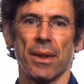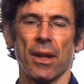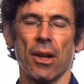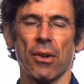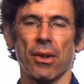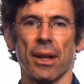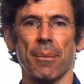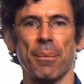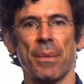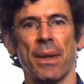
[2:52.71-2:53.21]

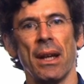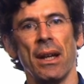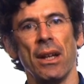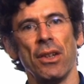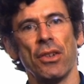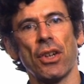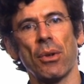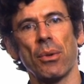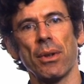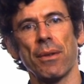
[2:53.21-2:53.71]
Okay,
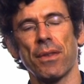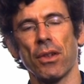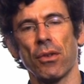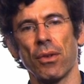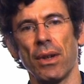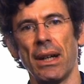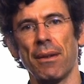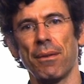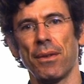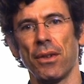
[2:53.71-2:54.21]
so if the
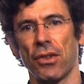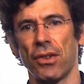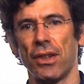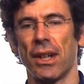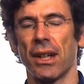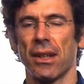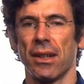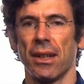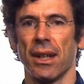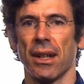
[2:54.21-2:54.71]
graph is
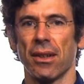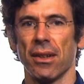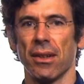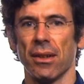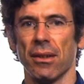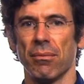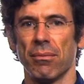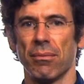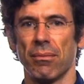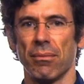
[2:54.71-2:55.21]
not
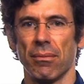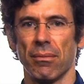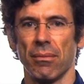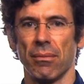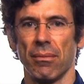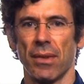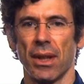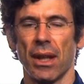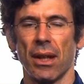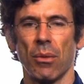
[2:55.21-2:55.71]
connected,
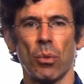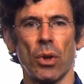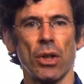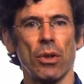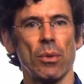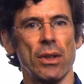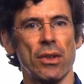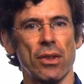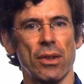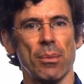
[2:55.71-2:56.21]
then what
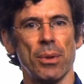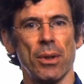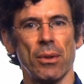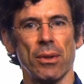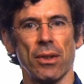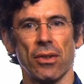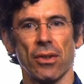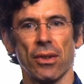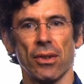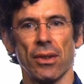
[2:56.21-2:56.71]
do its
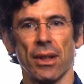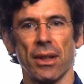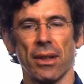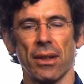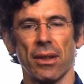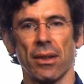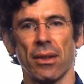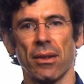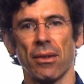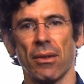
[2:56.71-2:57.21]
components look
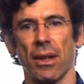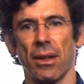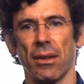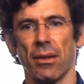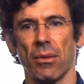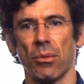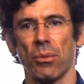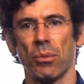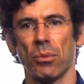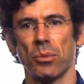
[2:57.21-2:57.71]
like, right?